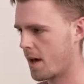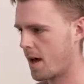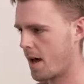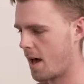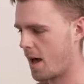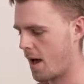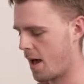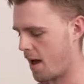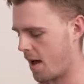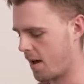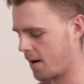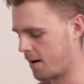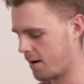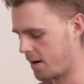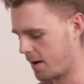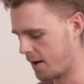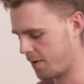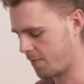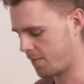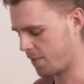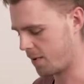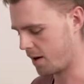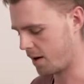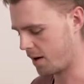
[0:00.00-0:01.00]
and
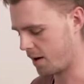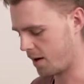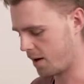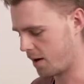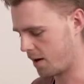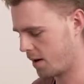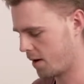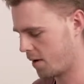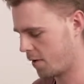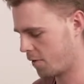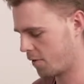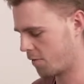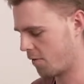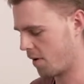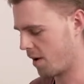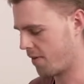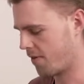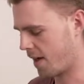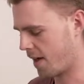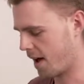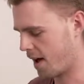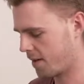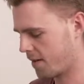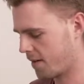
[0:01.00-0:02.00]
if we
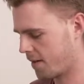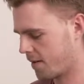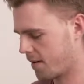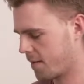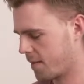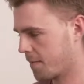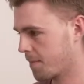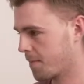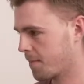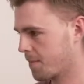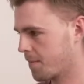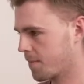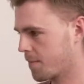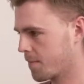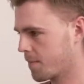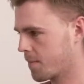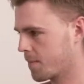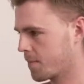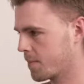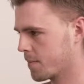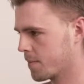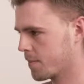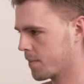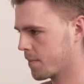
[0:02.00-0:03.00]
run that,
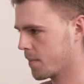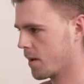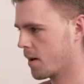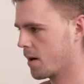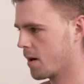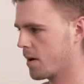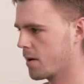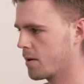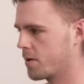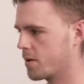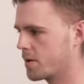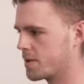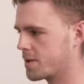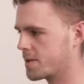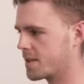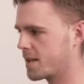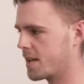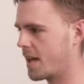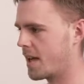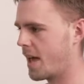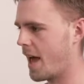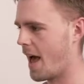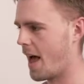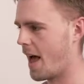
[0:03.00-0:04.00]
you'll
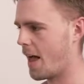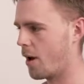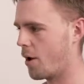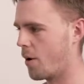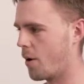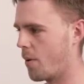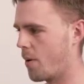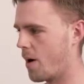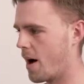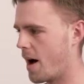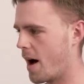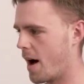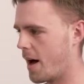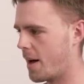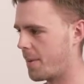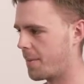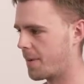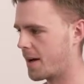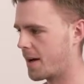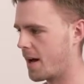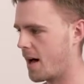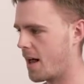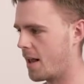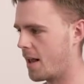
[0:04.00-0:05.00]
see, hello,
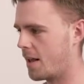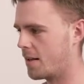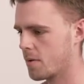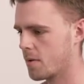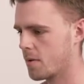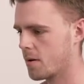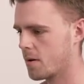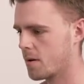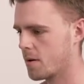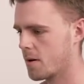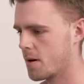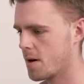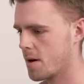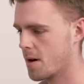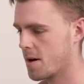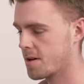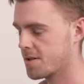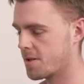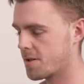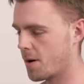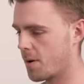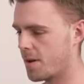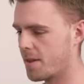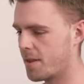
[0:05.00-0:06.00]
I'm Carl.
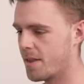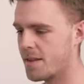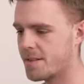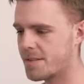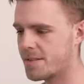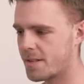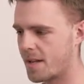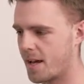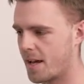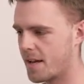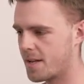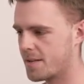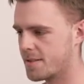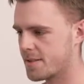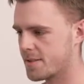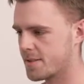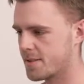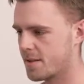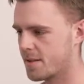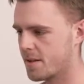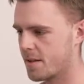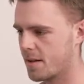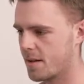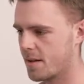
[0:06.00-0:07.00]
So in this
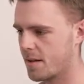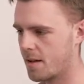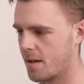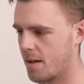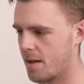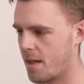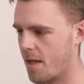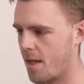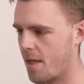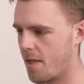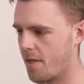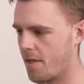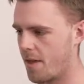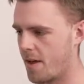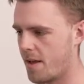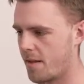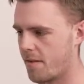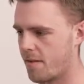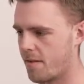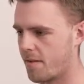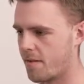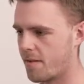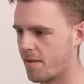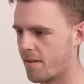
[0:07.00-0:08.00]
case,
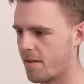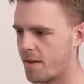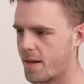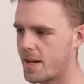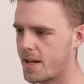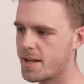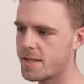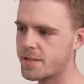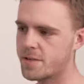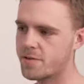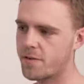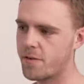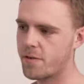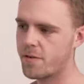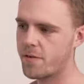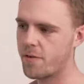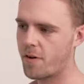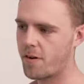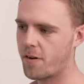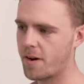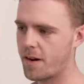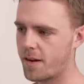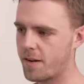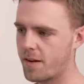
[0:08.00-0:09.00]
this is
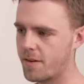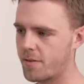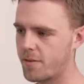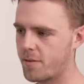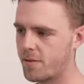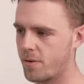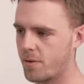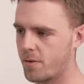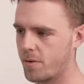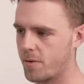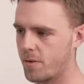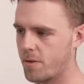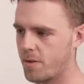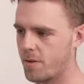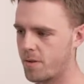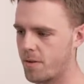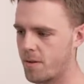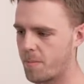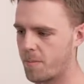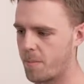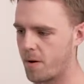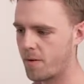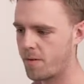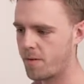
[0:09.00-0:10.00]
referring to
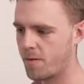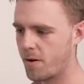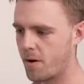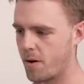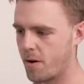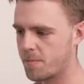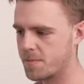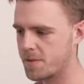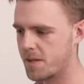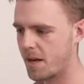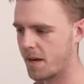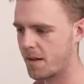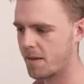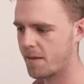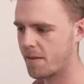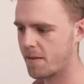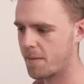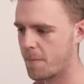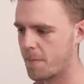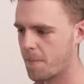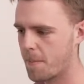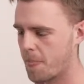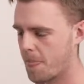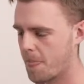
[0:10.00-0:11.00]
the person
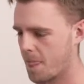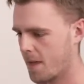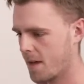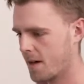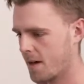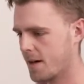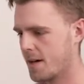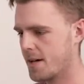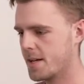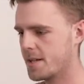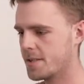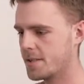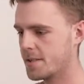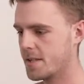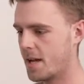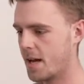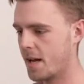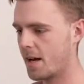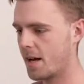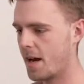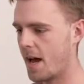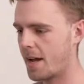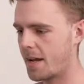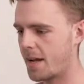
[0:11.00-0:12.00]
object.
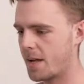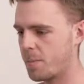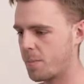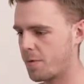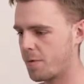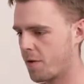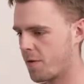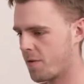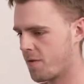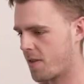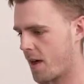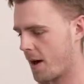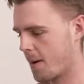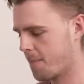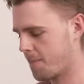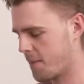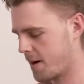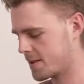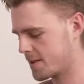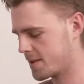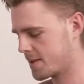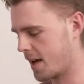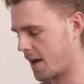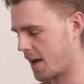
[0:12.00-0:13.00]
And I can prove that
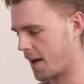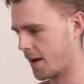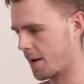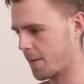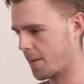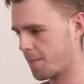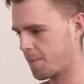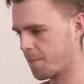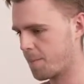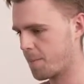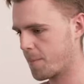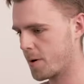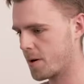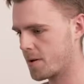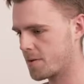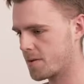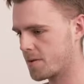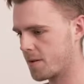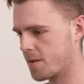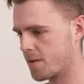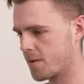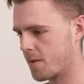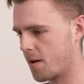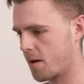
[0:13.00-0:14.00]
by saying
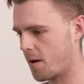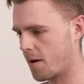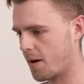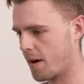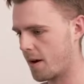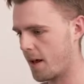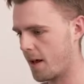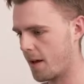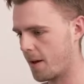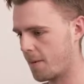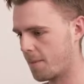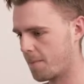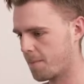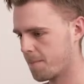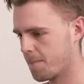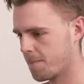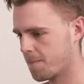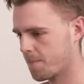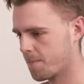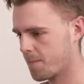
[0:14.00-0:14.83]
person.name